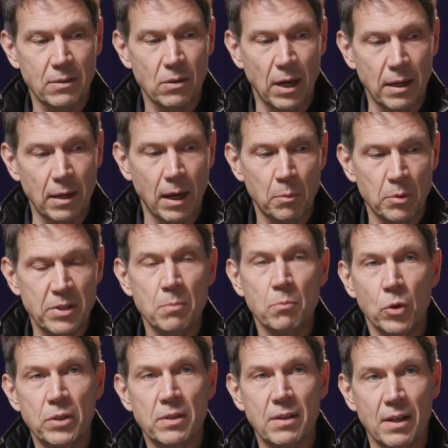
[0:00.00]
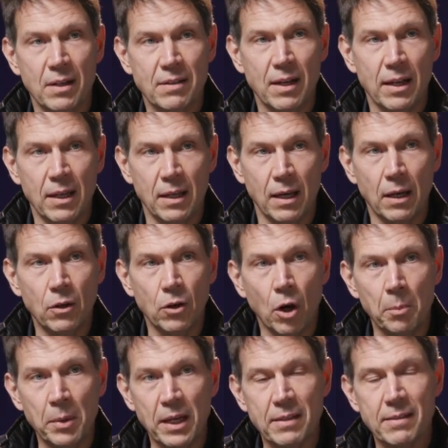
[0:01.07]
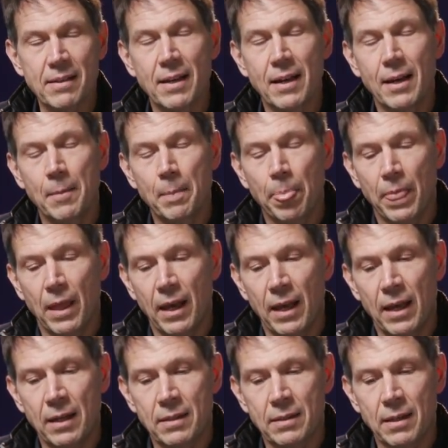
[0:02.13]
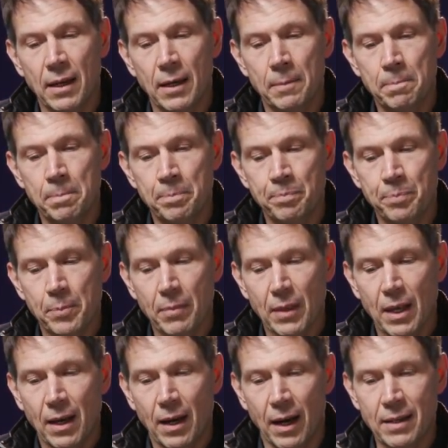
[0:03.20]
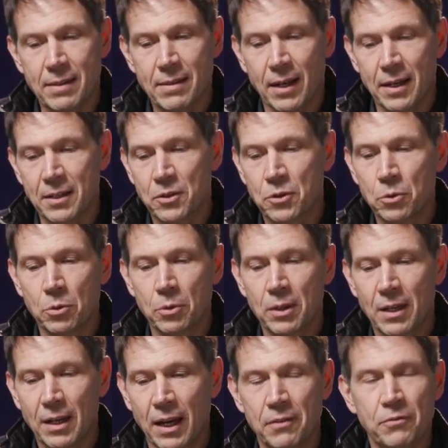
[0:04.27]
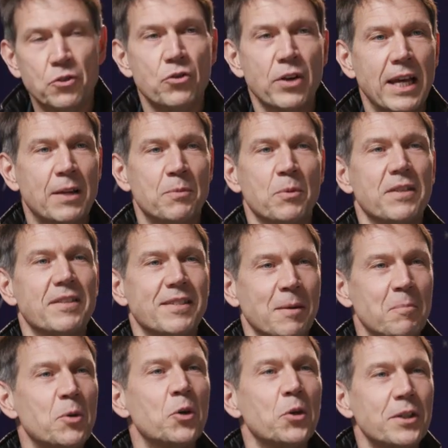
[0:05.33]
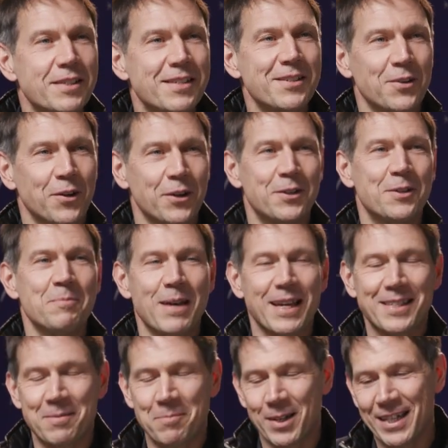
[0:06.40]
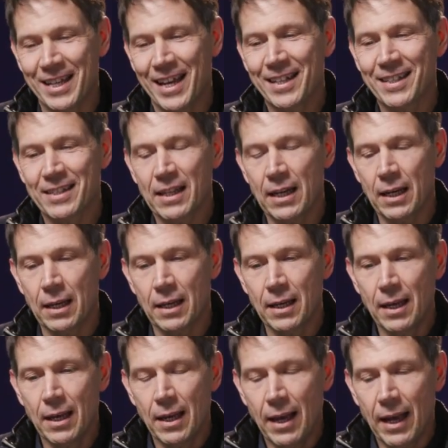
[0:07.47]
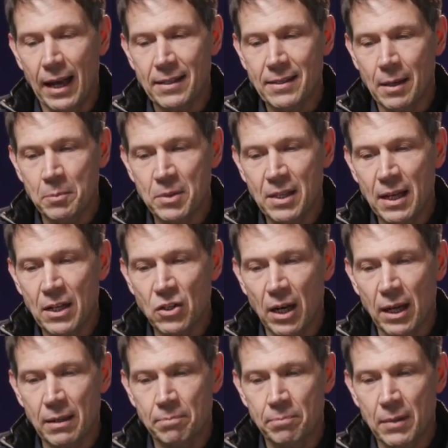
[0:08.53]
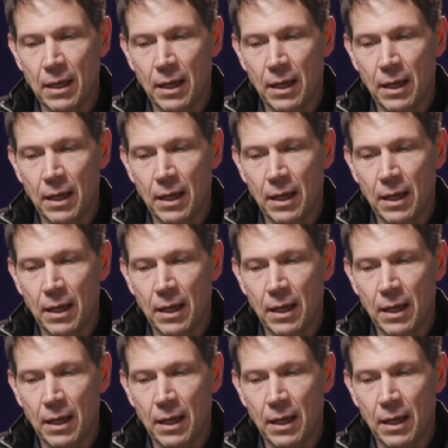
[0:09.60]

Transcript: so I was in Münster studying economics, and I started to kind of trade with some goods in order to make some money. And at some stage, I